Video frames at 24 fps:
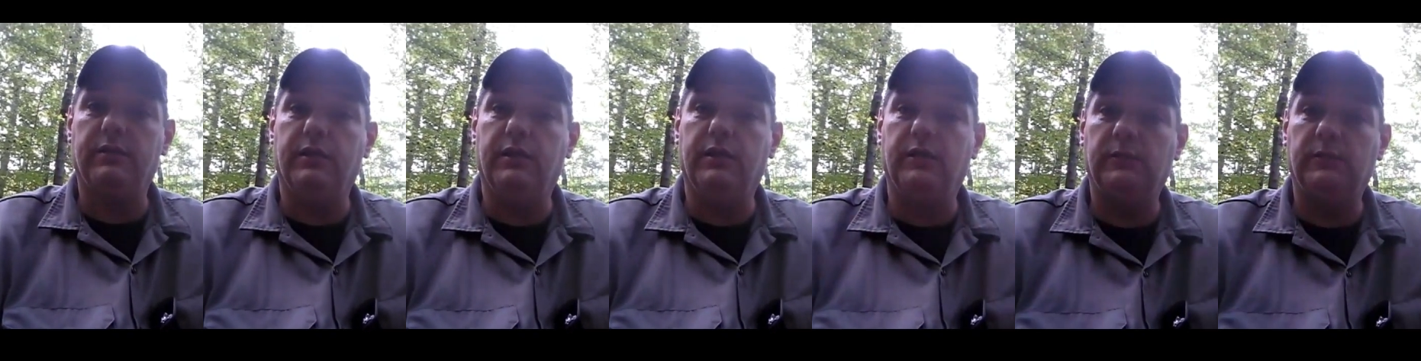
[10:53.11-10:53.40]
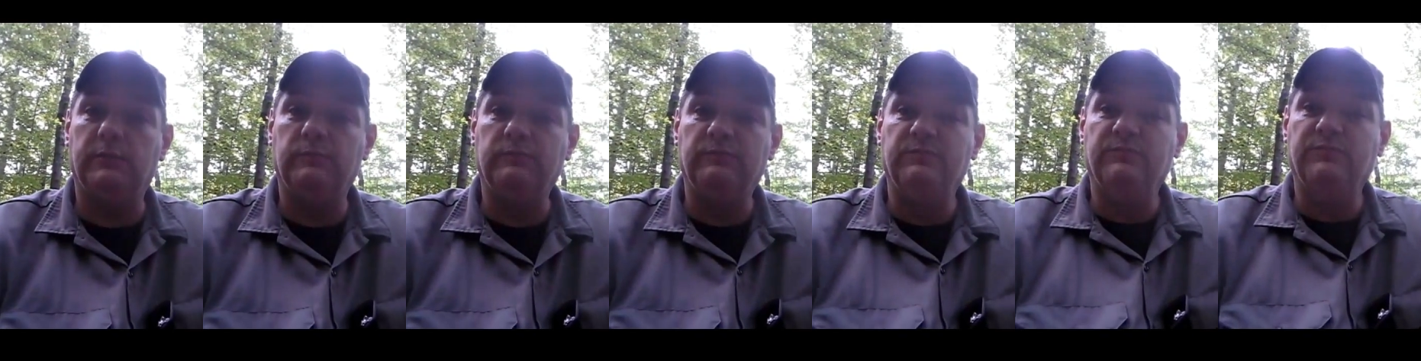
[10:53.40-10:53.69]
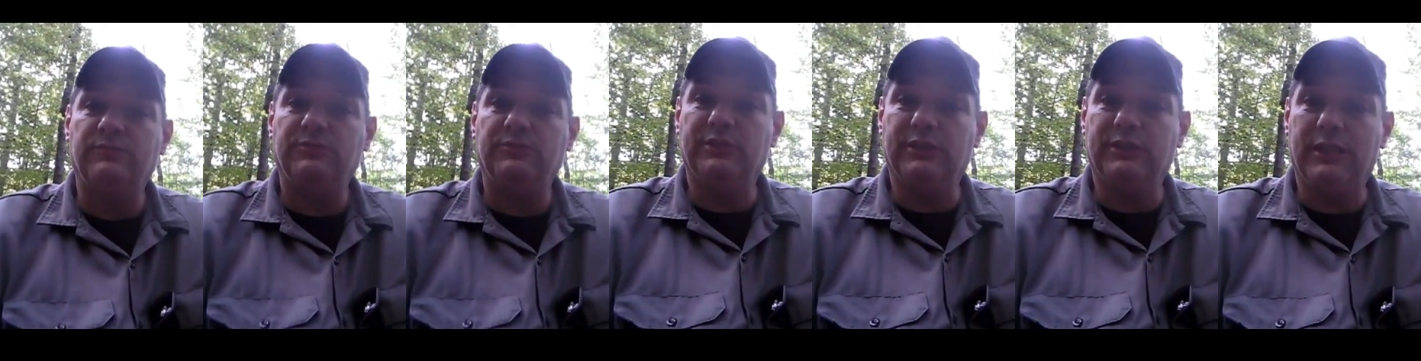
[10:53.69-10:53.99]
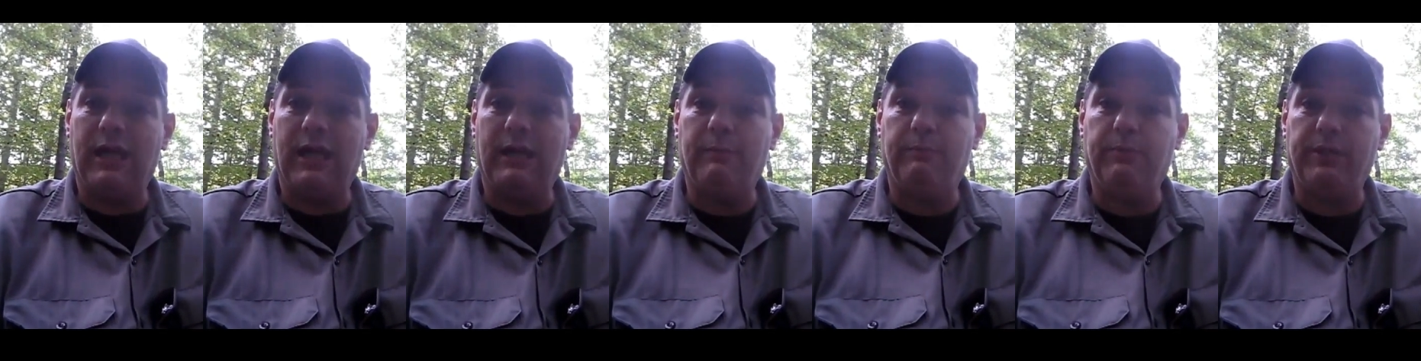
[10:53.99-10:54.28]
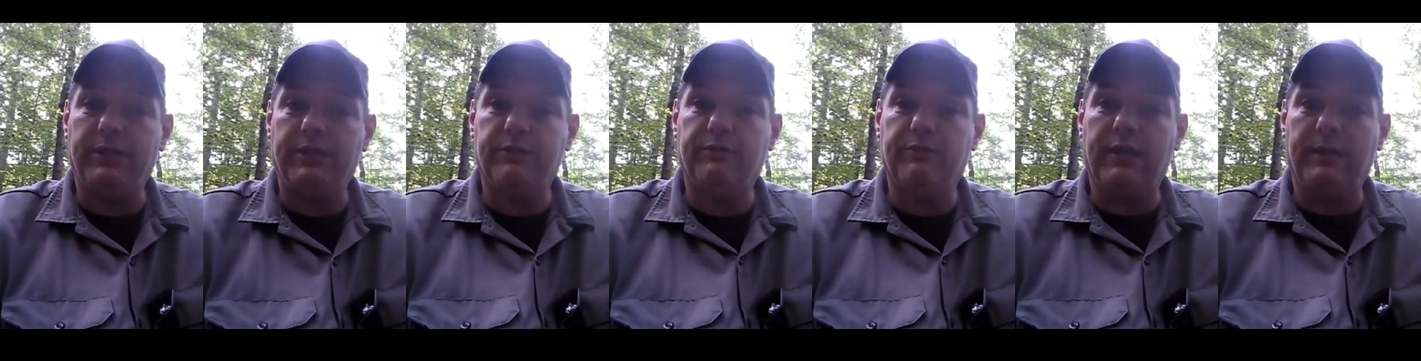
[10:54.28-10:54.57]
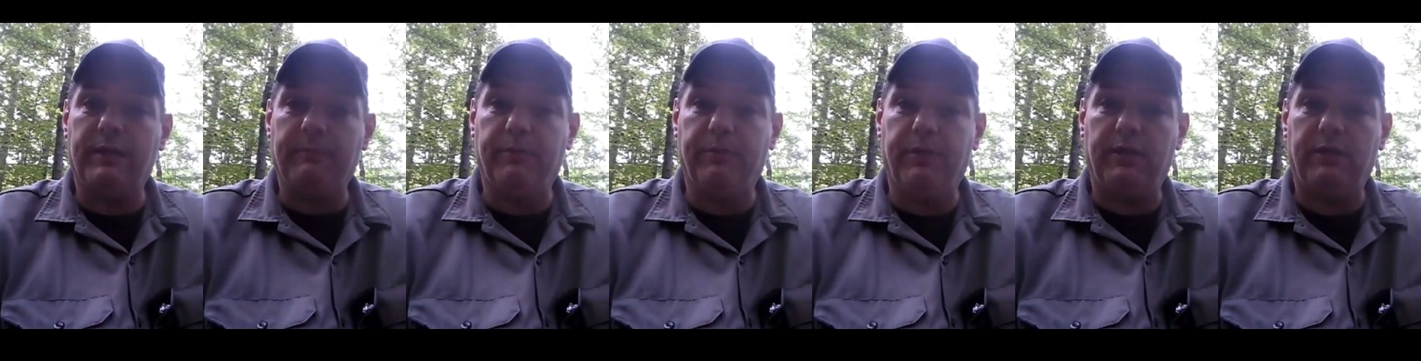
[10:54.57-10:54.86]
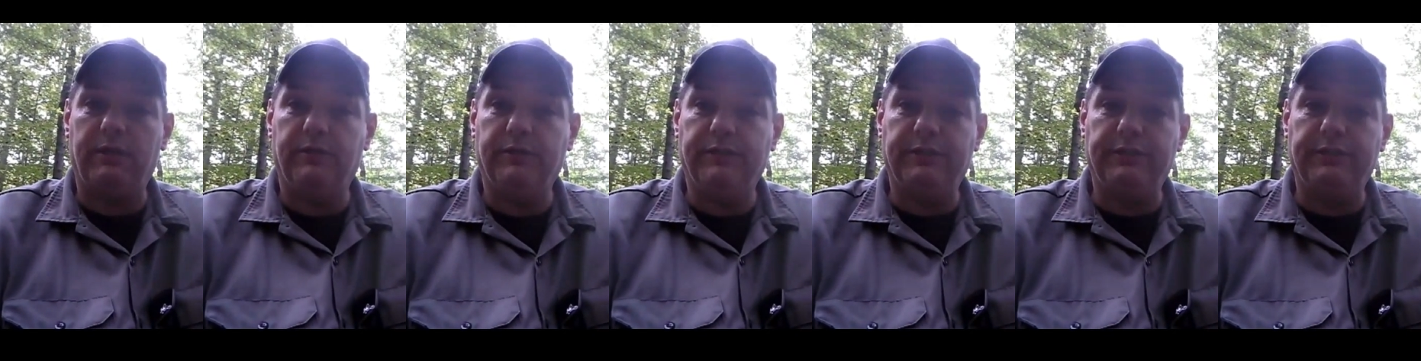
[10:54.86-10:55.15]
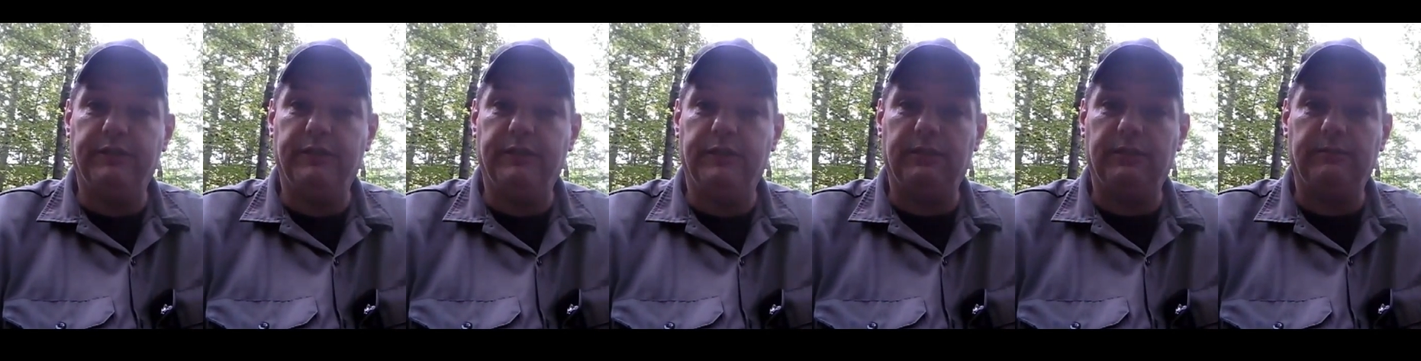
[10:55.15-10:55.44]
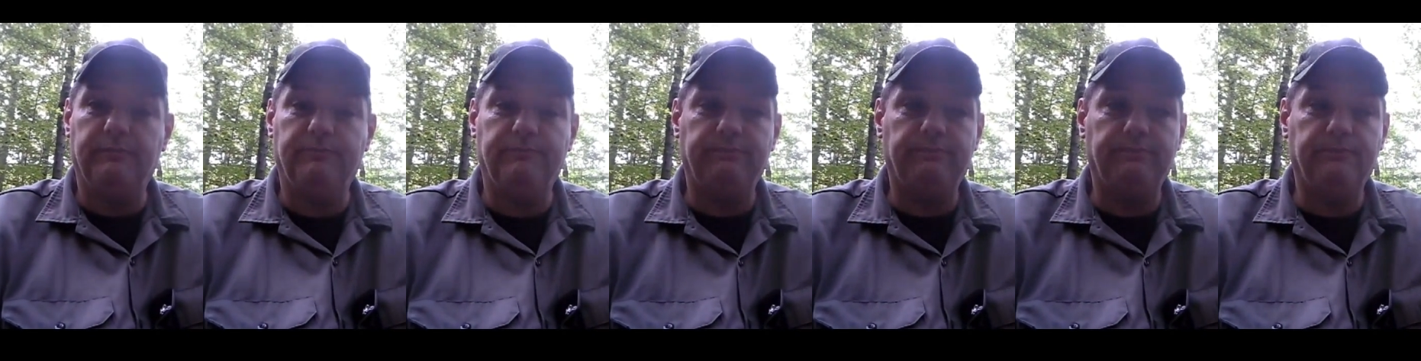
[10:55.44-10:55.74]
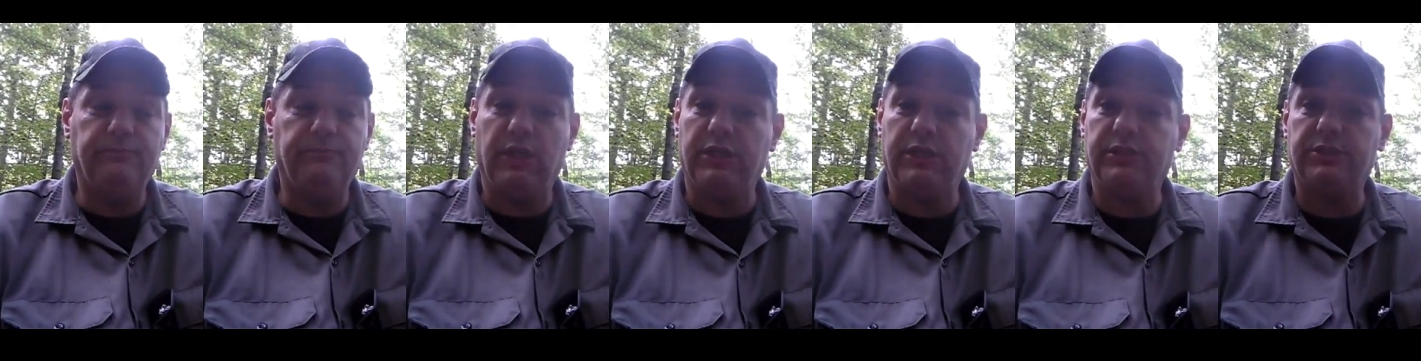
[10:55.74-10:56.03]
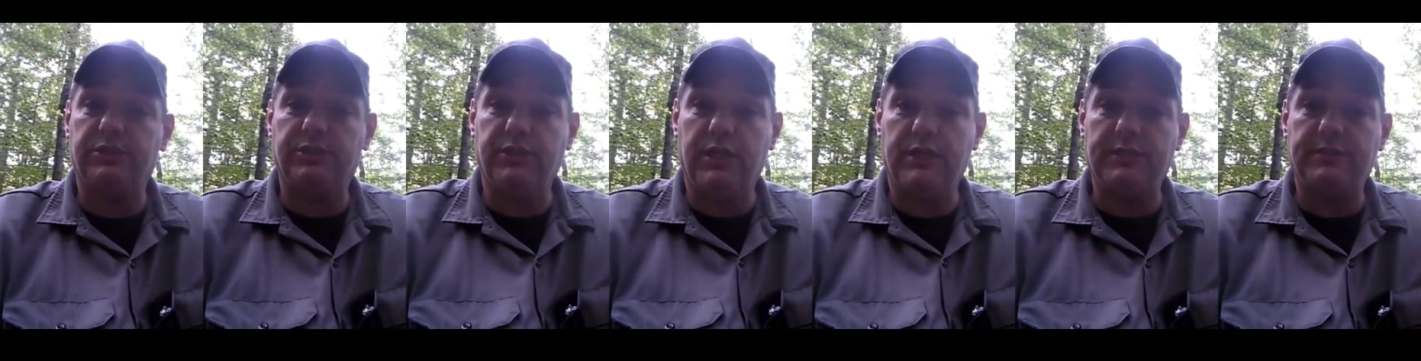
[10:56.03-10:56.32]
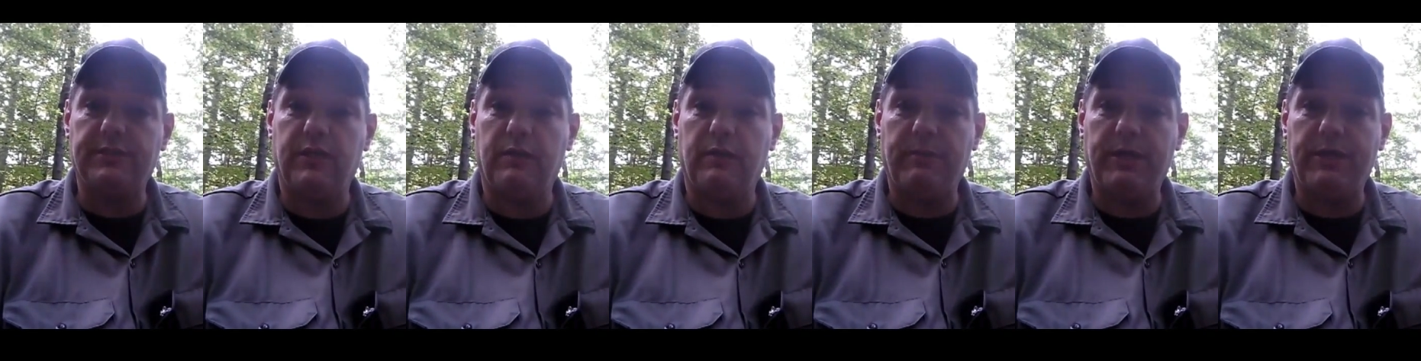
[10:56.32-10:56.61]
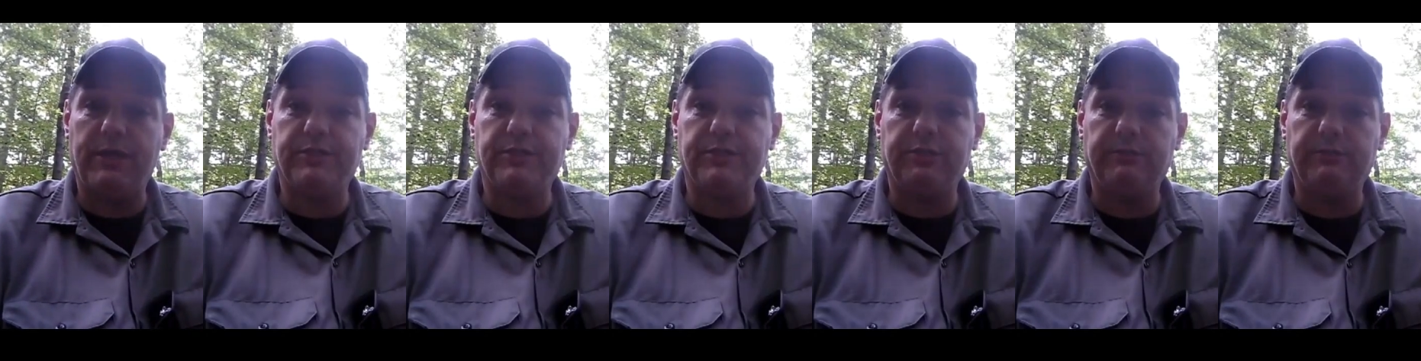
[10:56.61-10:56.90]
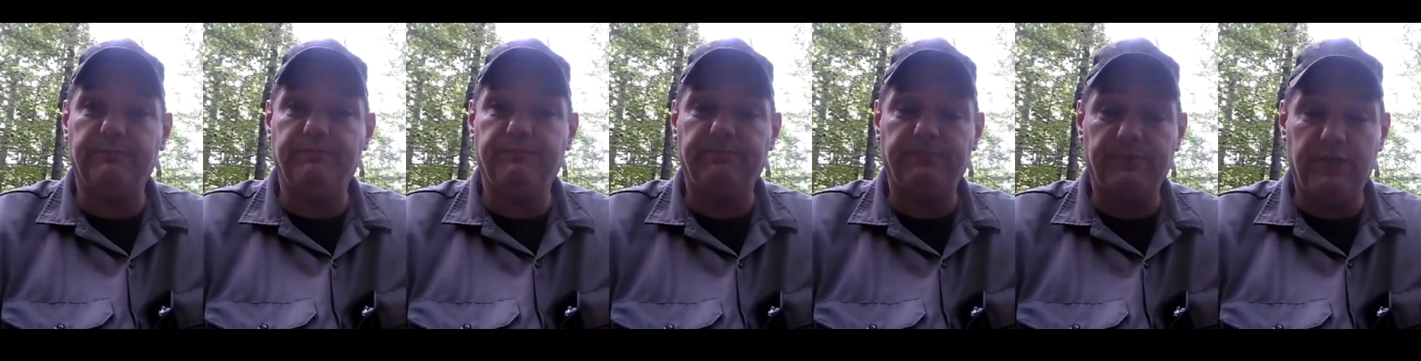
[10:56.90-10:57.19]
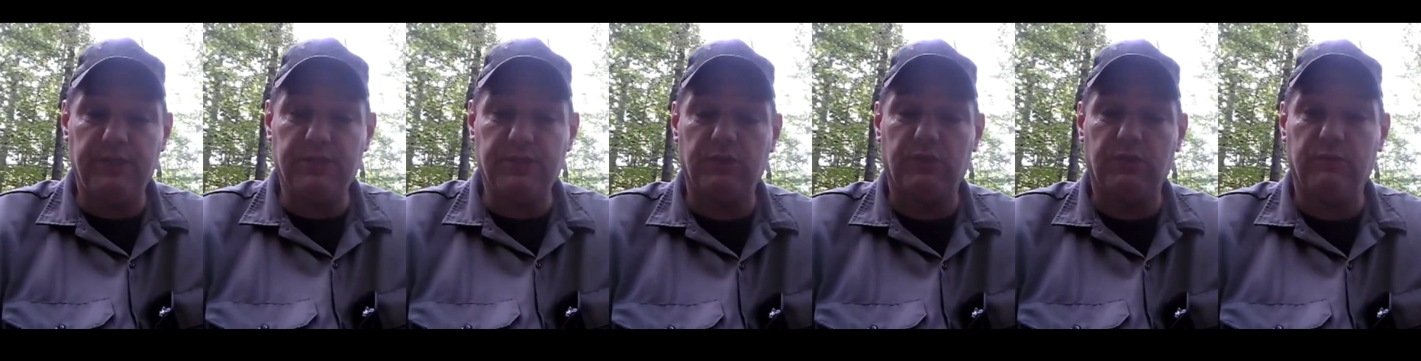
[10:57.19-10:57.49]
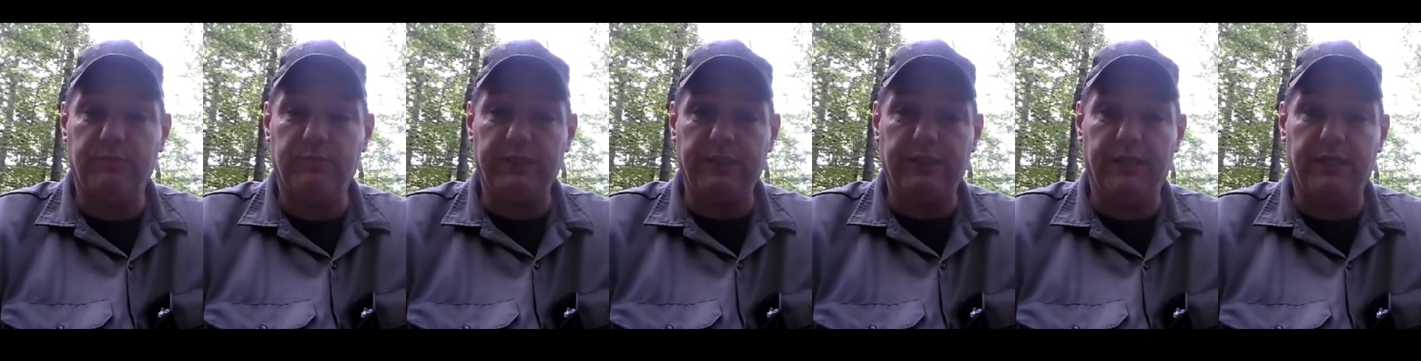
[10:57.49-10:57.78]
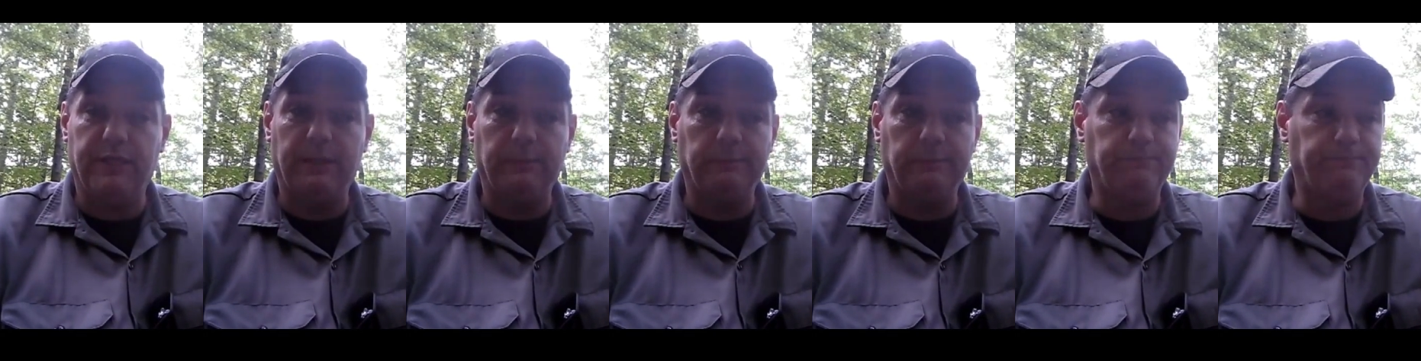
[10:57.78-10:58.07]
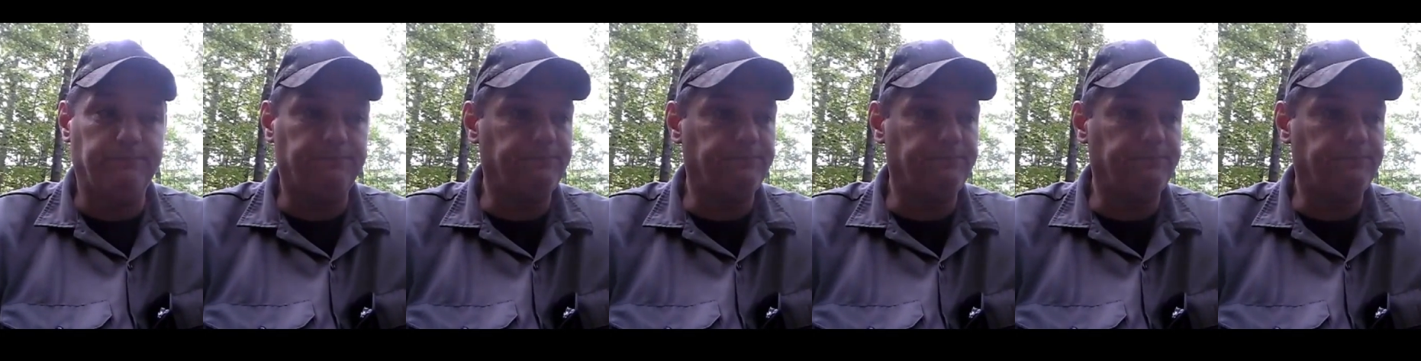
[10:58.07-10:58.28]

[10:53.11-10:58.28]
Uh, the guy that played Grandpa in uh, Texas Chainsaw Massacre, he's going to be there.